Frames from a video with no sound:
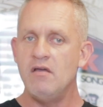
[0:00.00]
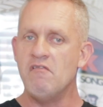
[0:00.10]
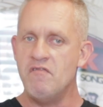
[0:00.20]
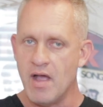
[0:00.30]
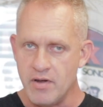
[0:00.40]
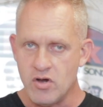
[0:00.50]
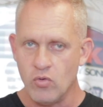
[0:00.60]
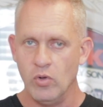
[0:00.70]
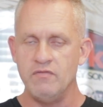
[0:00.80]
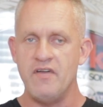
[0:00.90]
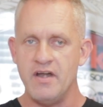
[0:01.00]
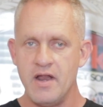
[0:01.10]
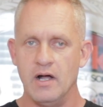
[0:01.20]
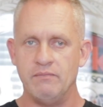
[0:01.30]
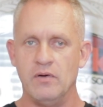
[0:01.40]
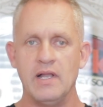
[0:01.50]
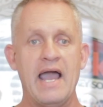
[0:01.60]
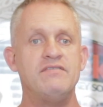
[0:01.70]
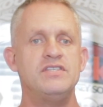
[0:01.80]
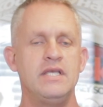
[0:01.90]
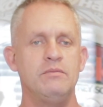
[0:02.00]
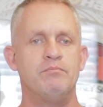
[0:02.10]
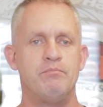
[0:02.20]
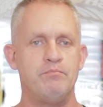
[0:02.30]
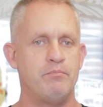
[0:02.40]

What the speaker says: Very cool, very helpful. I've seen